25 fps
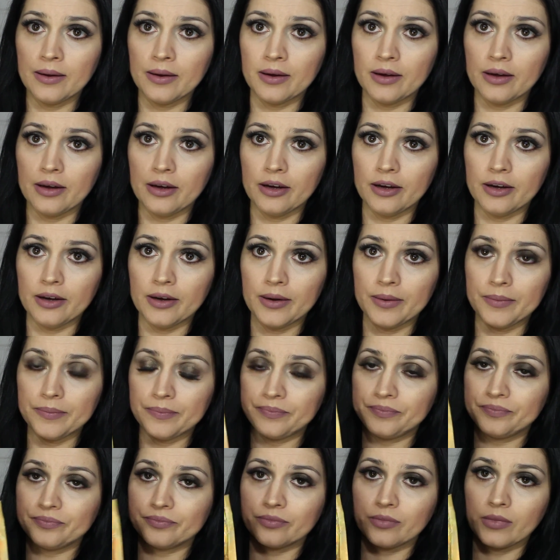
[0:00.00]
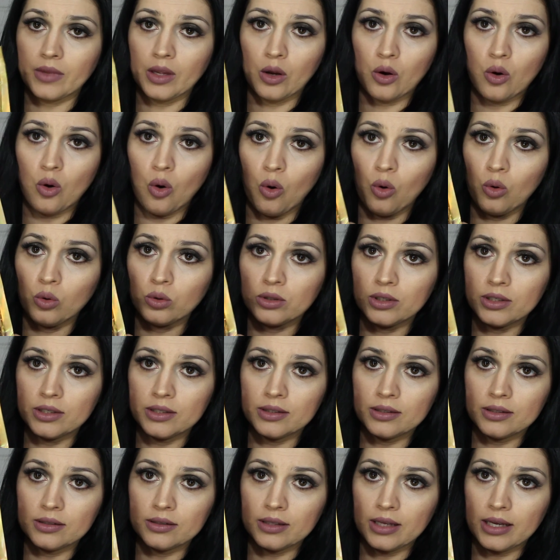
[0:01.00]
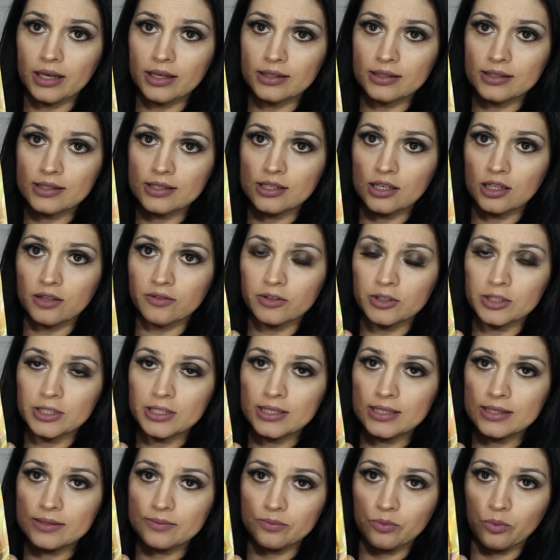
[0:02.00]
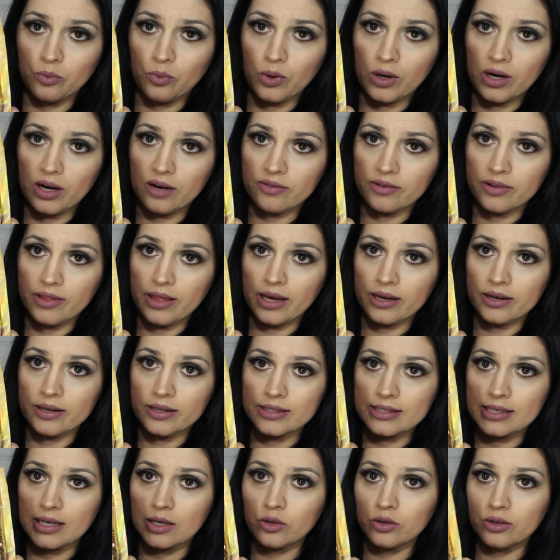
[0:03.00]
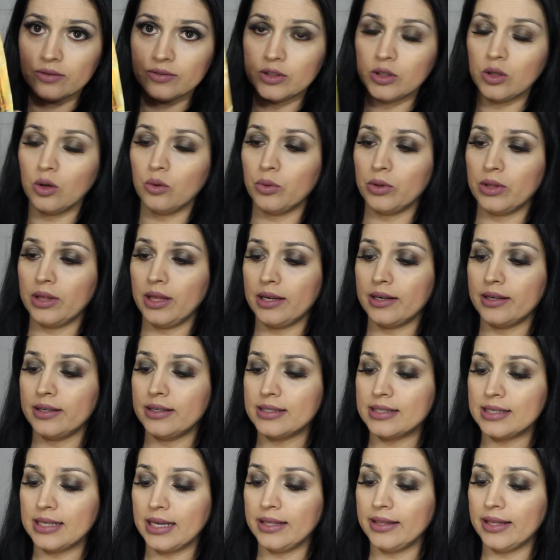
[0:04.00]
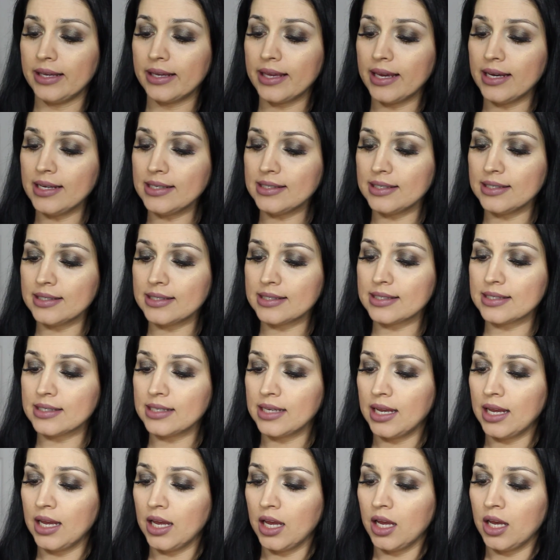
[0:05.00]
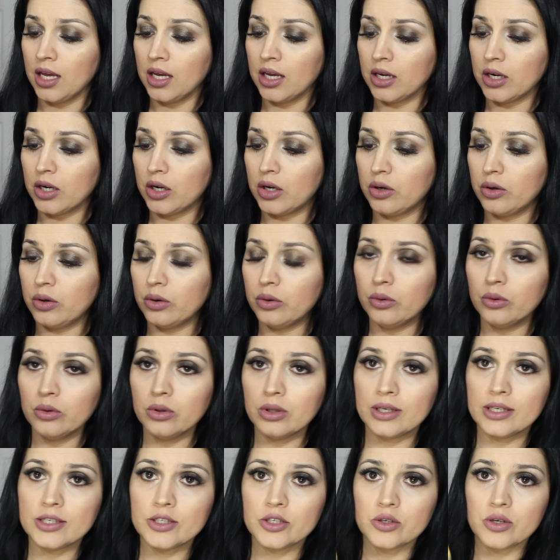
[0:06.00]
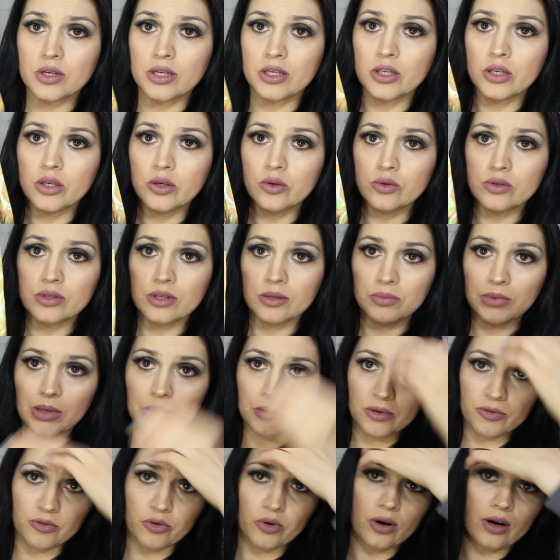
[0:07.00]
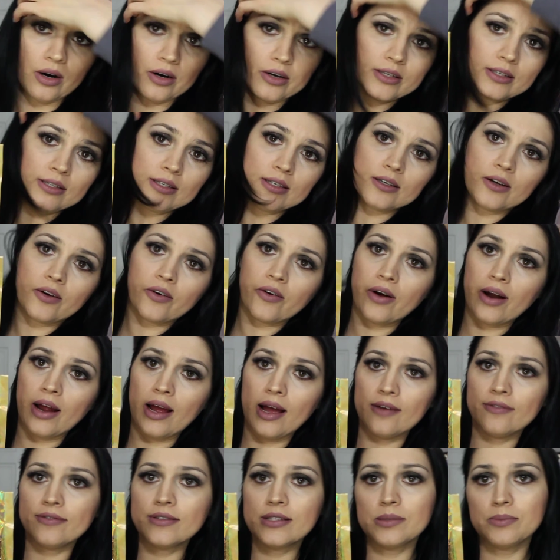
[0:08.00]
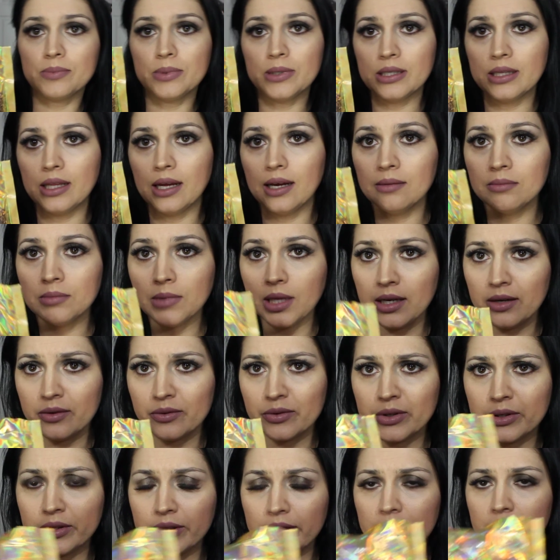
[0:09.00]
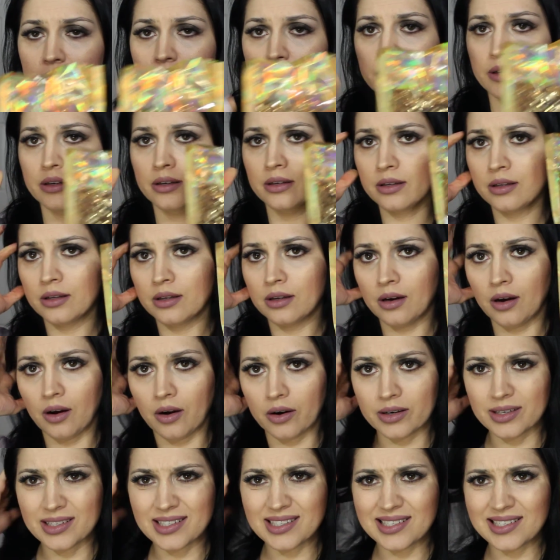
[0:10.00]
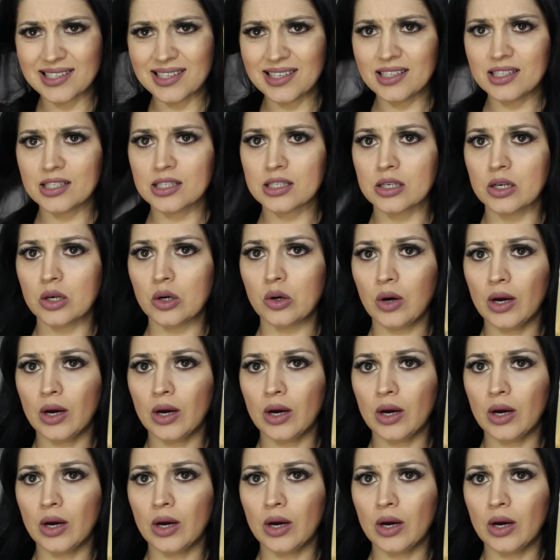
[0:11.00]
golden and silver, whatever that is. I don't even know what that is. And I guess it's cool because you can use it maybe for arts and crafts, but I'm not really artsy, so